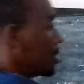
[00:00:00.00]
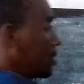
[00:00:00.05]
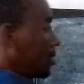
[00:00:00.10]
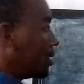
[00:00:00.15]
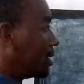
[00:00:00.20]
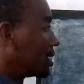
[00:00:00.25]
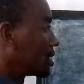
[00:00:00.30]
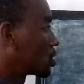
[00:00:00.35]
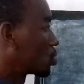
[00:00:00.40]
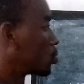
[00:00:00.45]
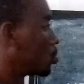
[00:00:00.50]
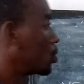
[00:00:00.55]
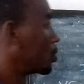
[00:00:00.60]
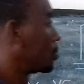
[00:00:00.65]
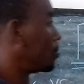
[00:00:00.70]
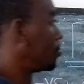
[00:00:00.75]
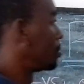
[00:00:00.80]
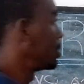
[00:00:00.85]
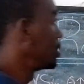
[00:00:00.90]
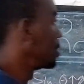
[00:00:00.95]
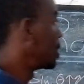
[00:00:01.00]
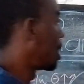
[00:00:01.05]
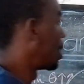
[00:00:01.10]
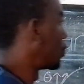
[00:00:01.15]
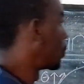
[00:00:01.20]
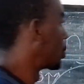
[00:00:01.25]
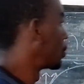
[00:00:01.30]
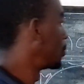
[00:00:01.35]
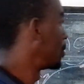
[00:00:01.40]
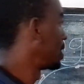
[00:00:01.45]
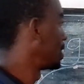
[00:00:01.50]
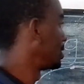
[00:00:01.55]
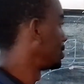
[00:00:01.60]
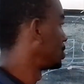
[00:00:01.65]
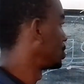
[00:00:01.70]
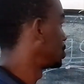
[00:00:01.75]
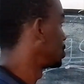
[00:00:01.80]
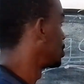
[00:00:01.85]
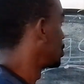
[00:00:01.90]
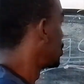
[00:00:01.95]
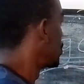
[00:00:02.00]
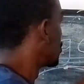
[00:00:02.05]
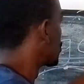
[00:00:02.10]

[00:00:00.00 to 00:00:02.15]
This would be our range